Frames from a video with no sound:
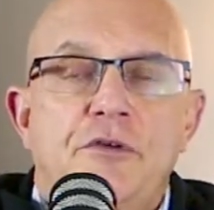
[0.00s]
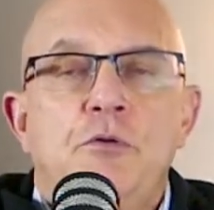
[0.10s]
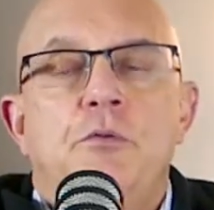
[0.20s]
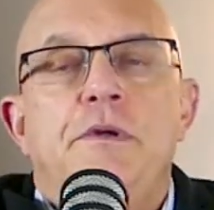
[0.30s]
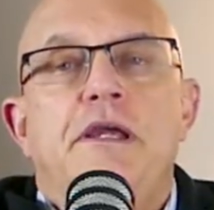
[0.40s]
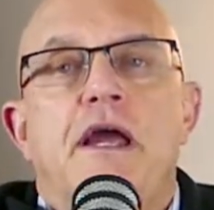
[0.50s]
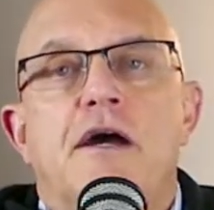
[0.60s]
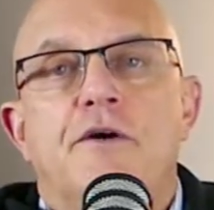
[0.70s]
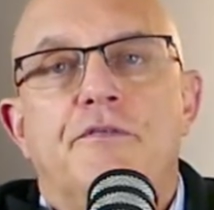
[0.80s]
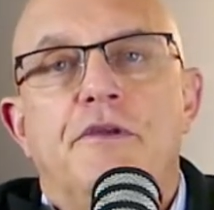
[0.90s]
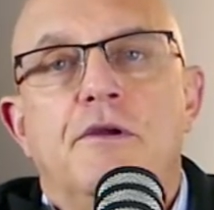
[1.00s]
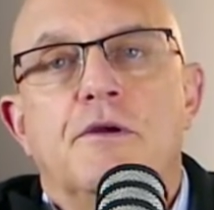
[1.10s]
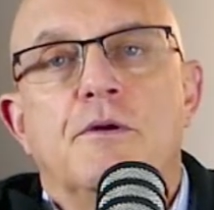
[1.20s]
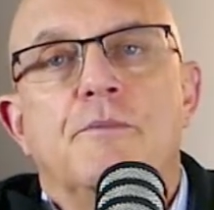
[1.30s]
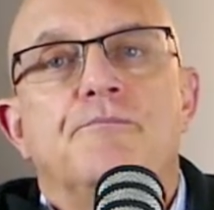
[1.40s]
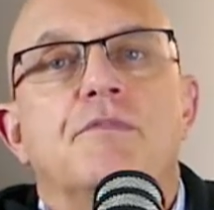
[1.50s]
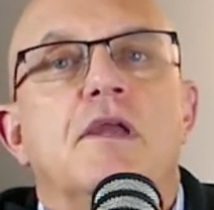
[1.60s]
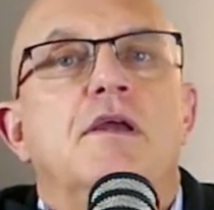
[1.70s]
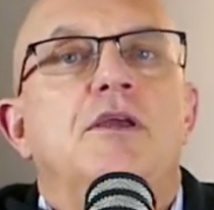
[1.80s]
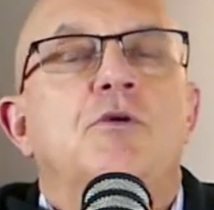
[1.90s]
You will be healthier,
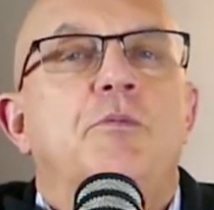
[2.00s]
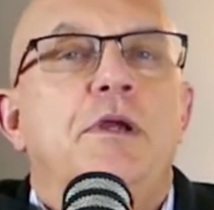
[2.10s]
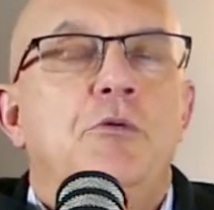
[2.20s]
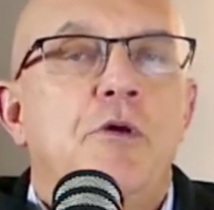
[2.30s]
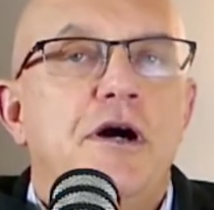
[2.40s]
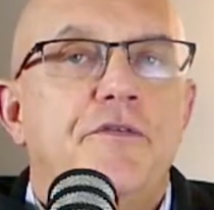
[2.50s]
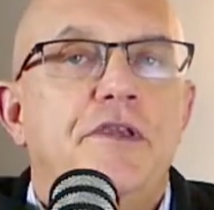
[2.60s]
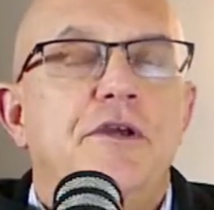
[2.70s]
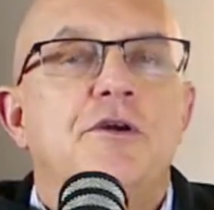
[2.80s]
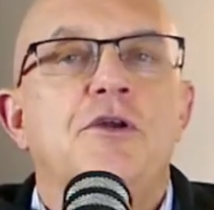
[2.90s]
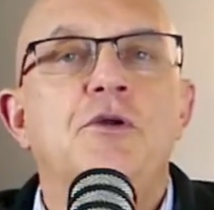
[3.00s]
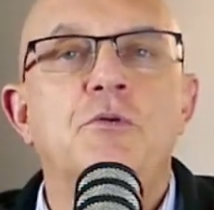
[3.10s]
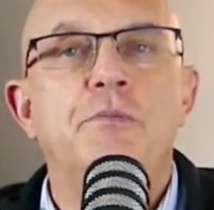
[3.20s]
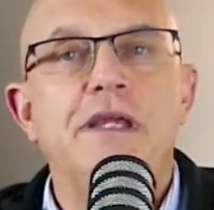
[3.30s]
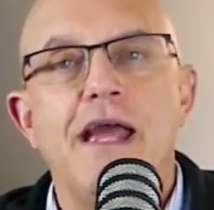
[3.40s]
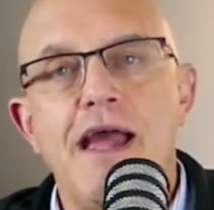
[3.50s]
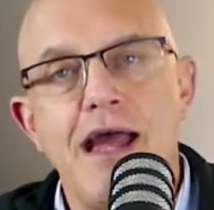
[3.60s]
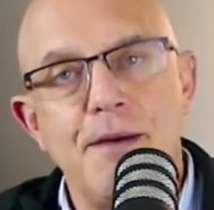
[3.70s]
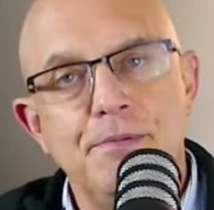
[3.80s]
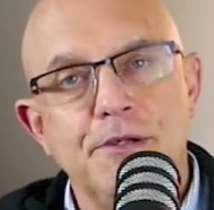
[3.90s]
you will be wealthier, you will be
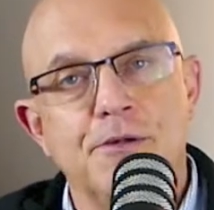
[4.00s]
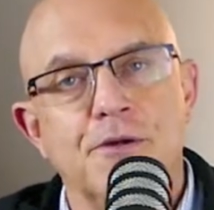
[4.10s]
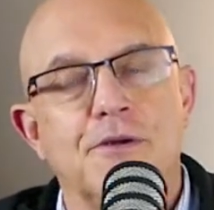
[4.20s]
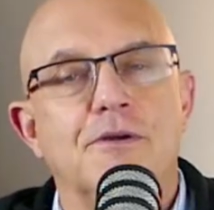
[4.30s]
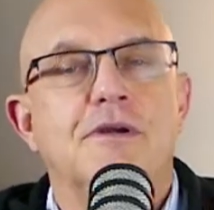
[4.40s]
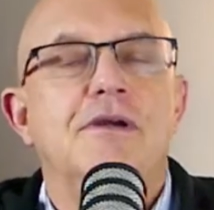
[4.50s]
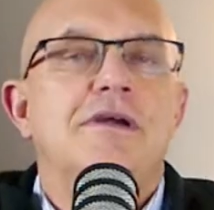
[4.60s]
happier.